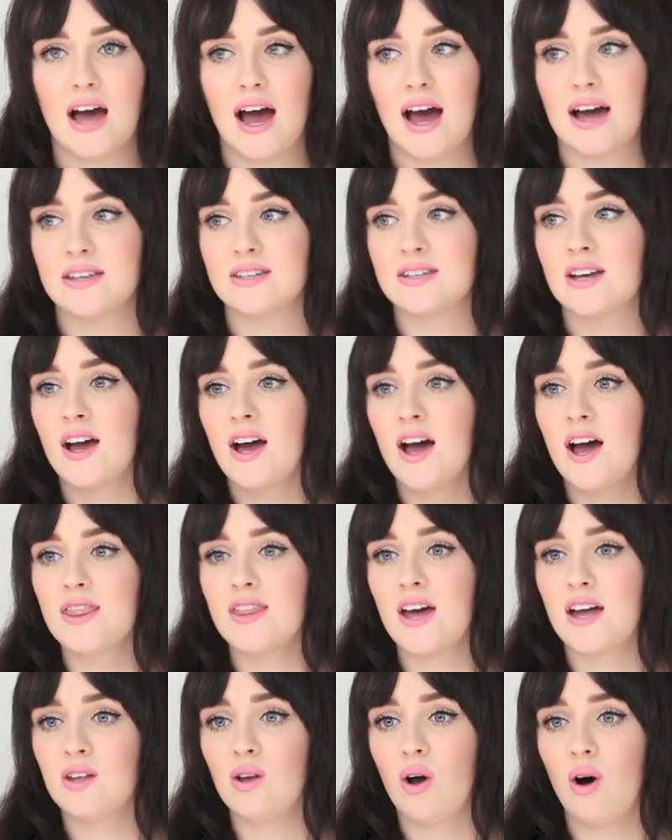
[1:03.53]
and
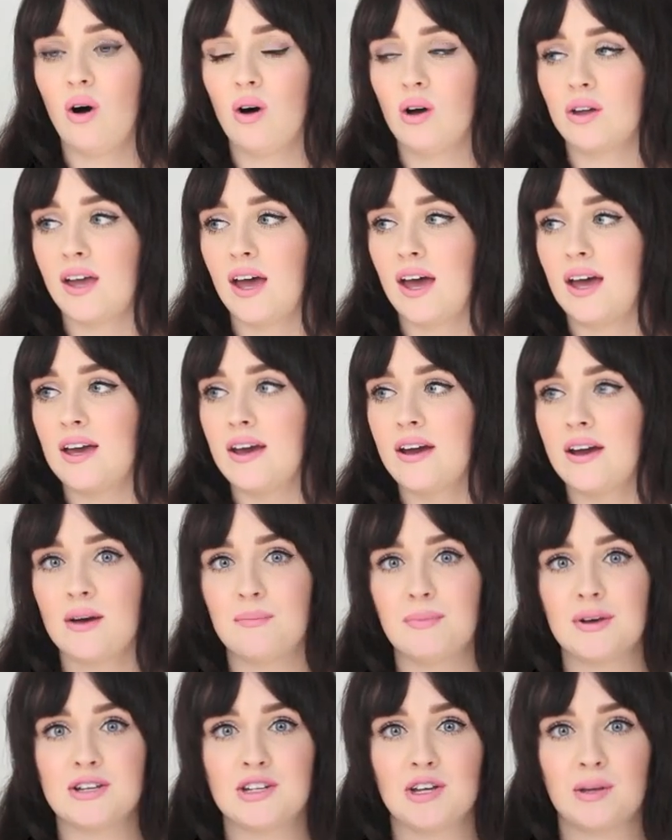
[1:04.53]
they're not on a
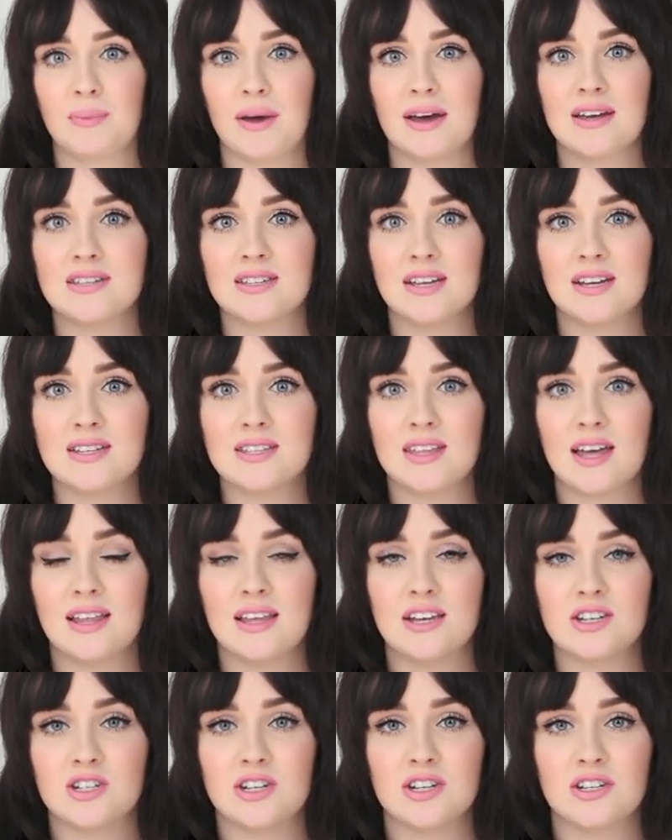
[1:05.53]
commission basis, they
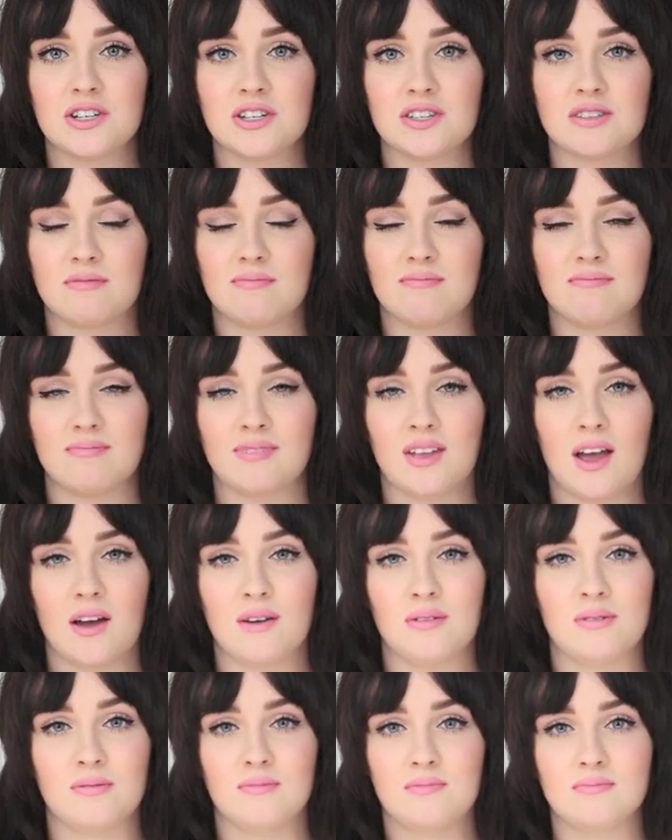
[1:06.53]
literally just
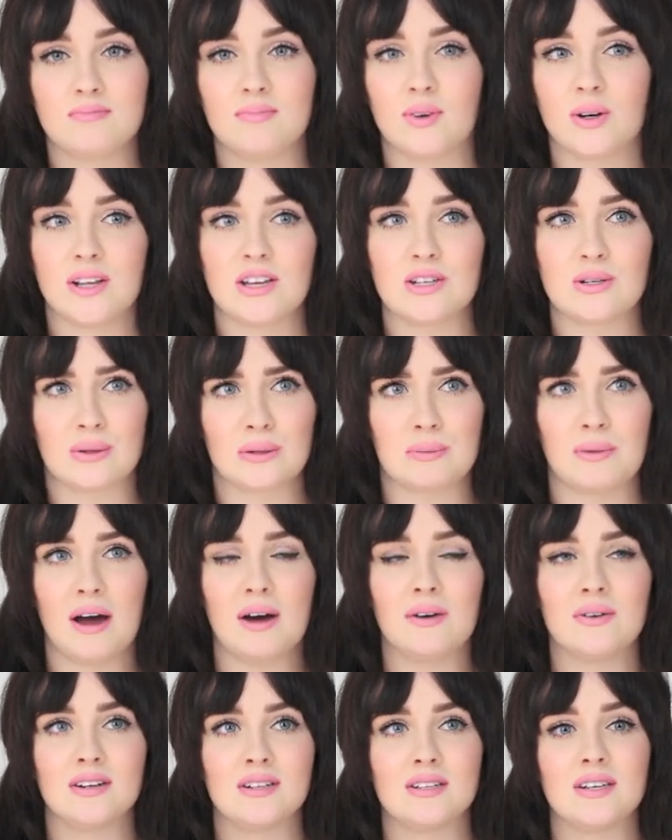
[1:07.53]
know what they're talking
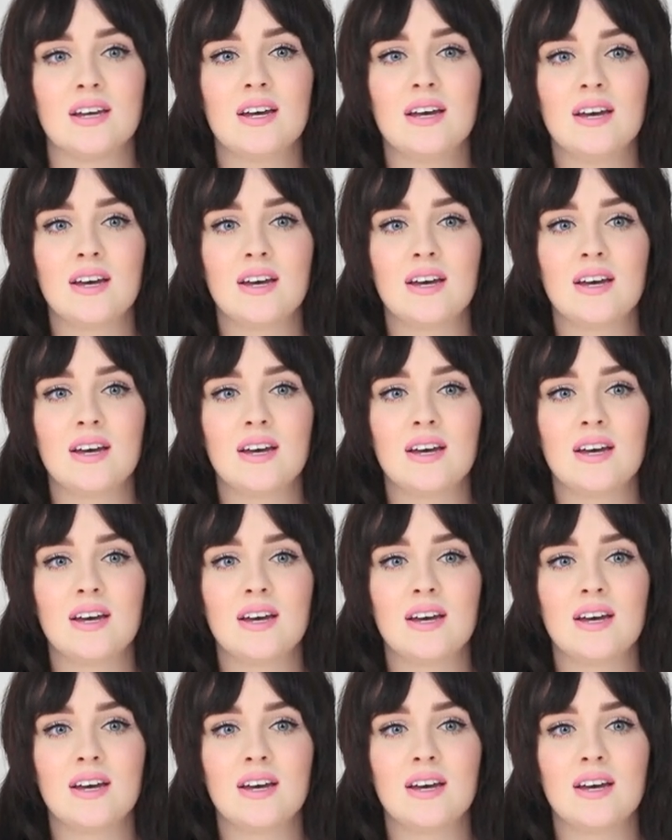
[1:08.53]
about and